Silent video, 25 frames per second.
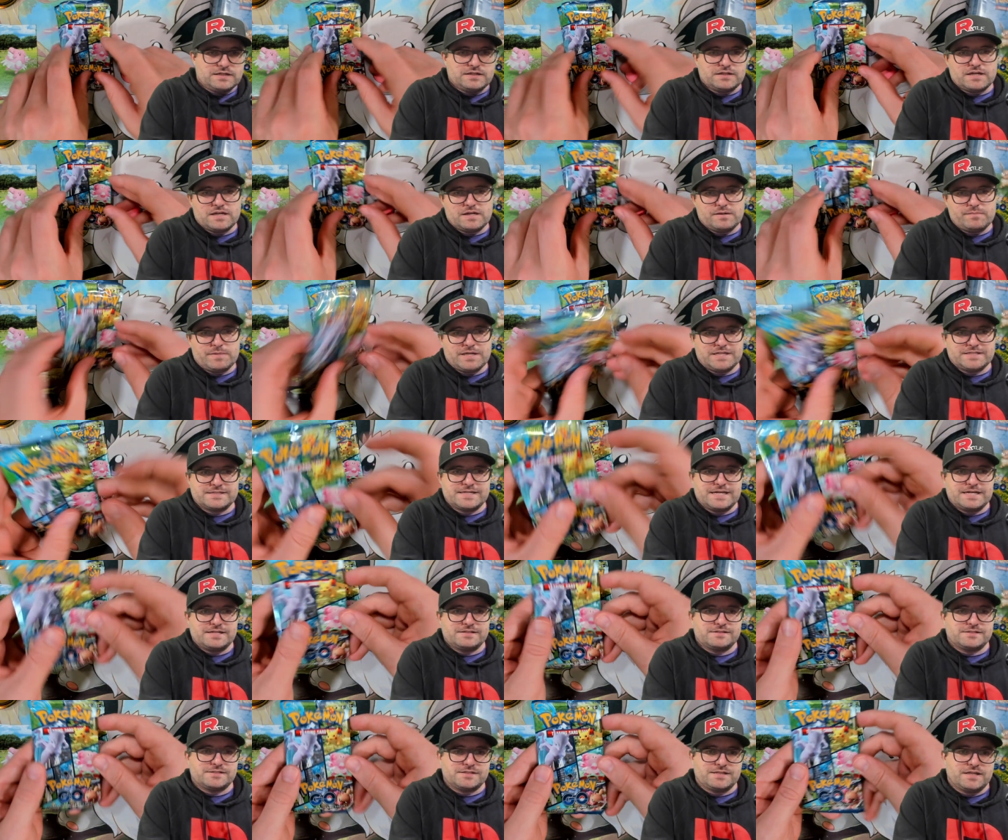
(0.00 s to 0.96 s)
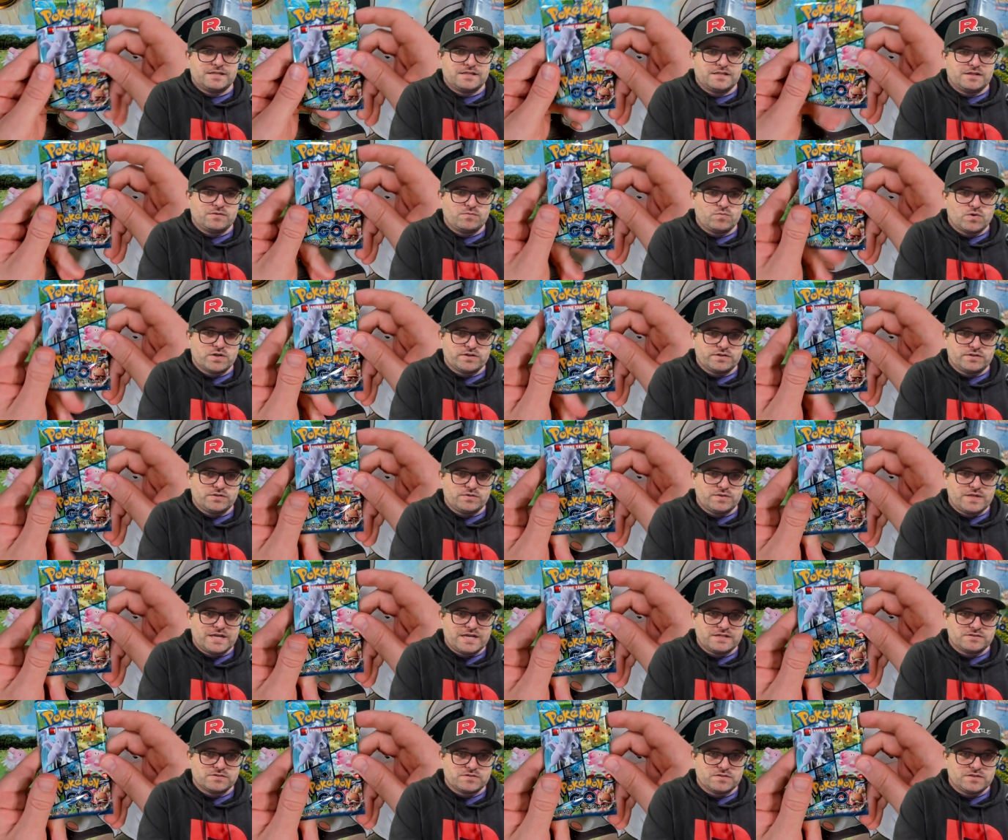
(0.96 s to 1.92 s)
It kind of makes sense that they'd want to do
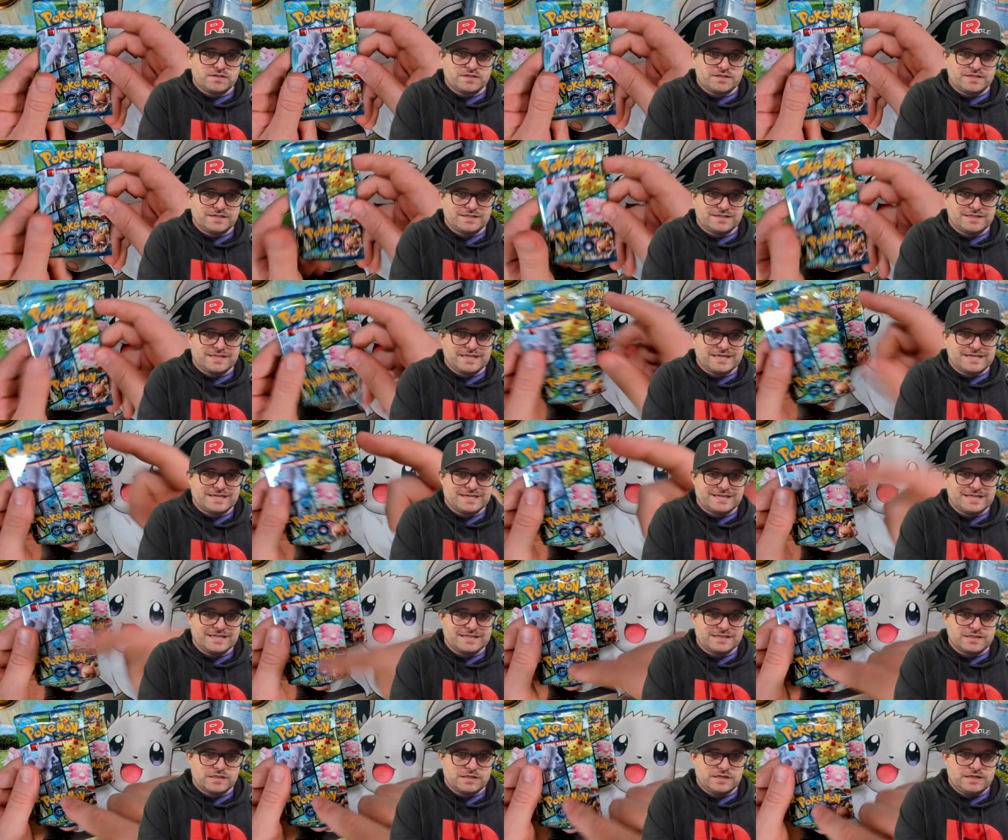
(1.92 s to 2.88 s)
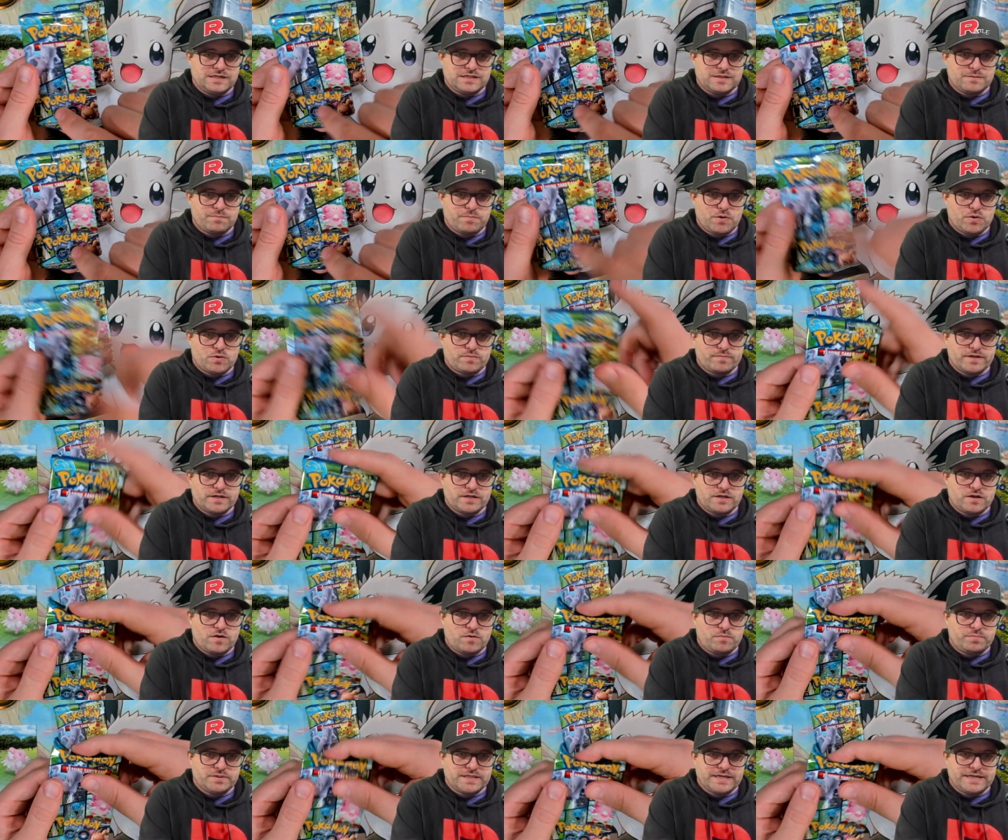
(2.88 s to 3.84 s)
that so that they could get the the Pokemon
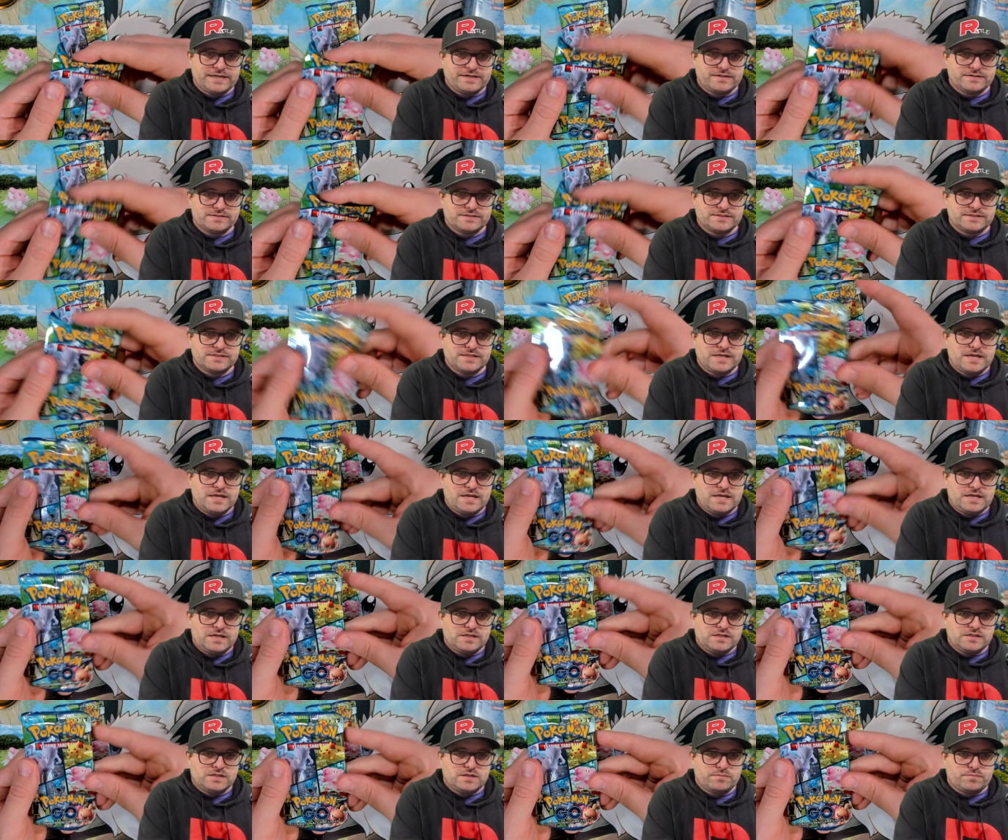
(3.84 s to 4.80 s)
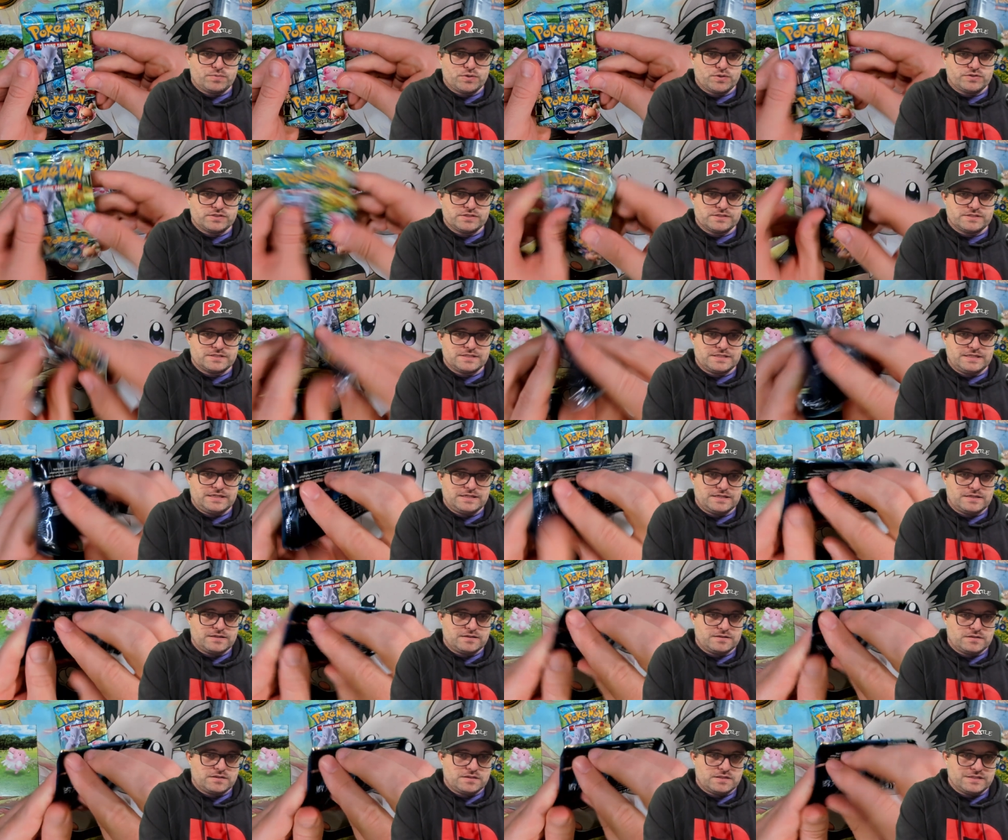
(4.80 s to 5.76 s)
Go players to purchase
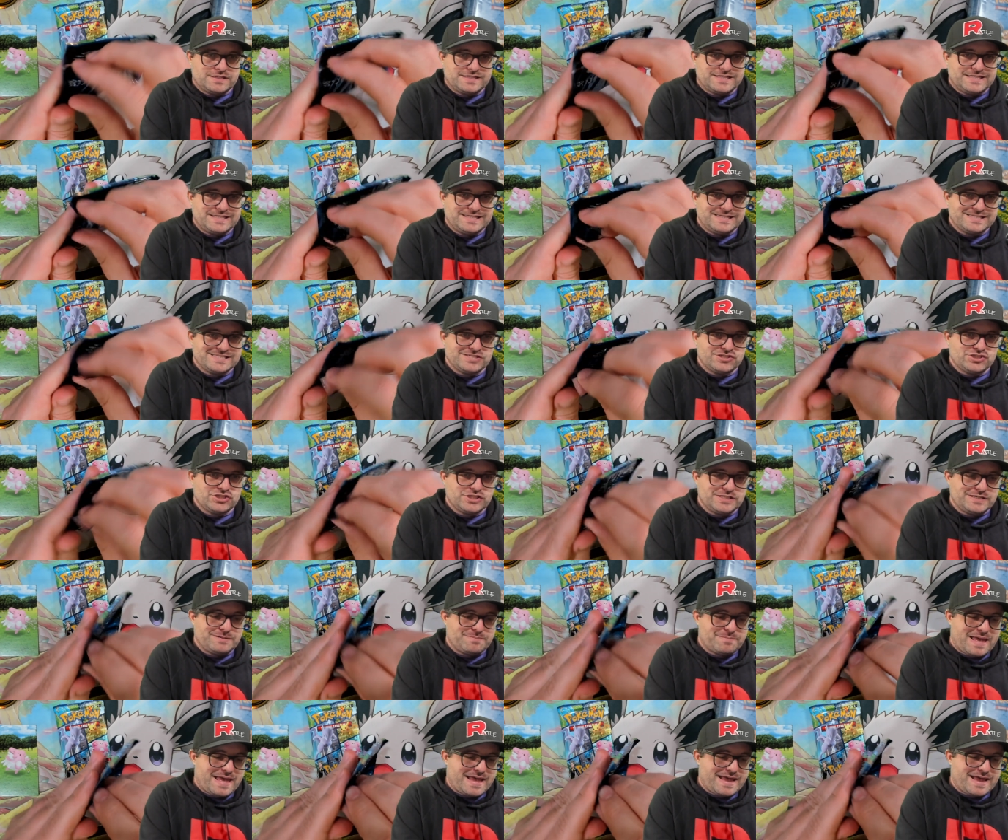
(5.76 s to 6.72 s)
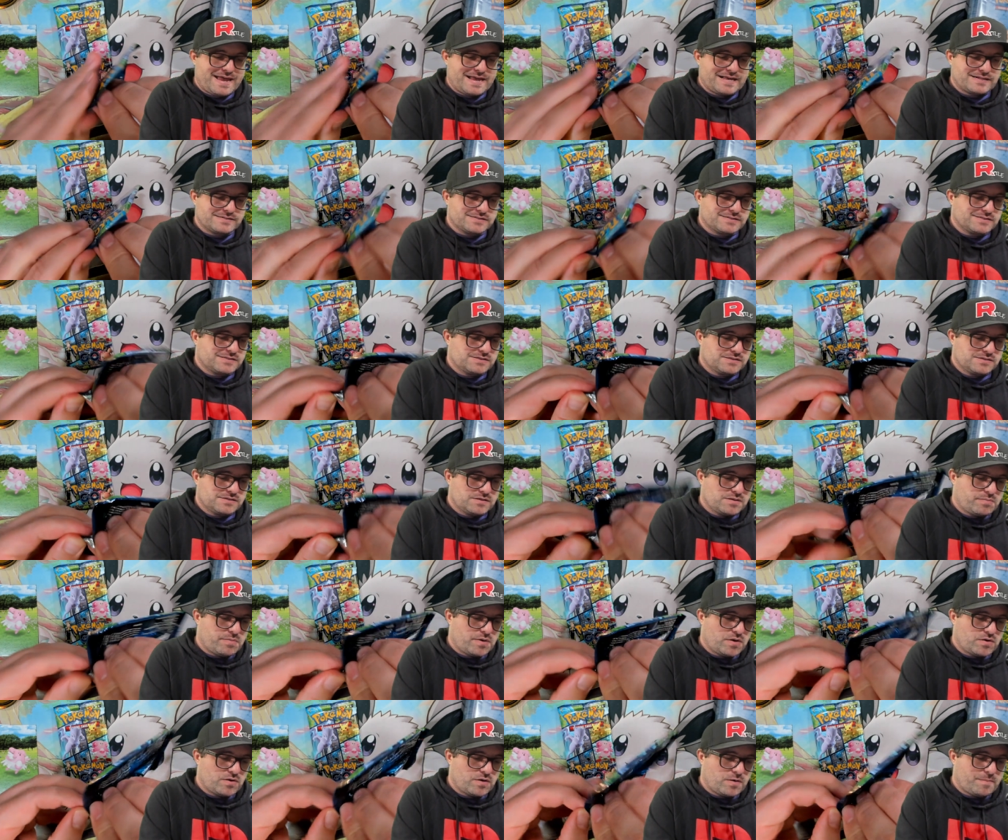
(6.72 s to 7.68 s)
the the T C G packs, the
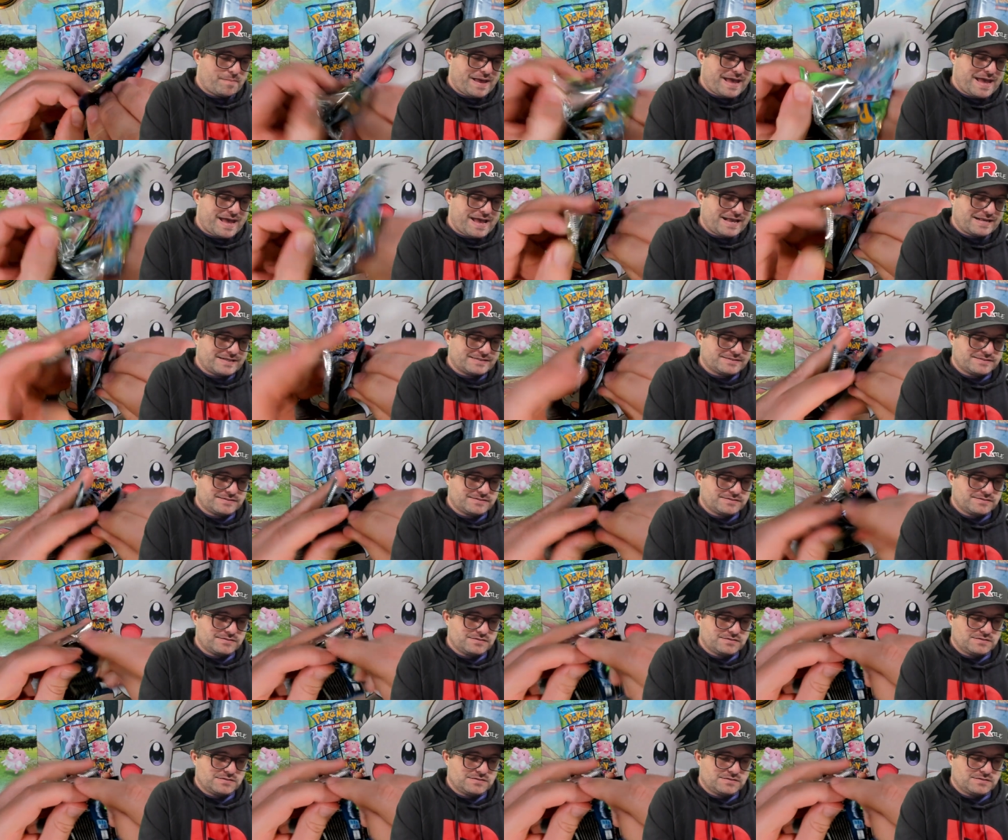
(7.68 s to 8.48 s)
Pogo packs.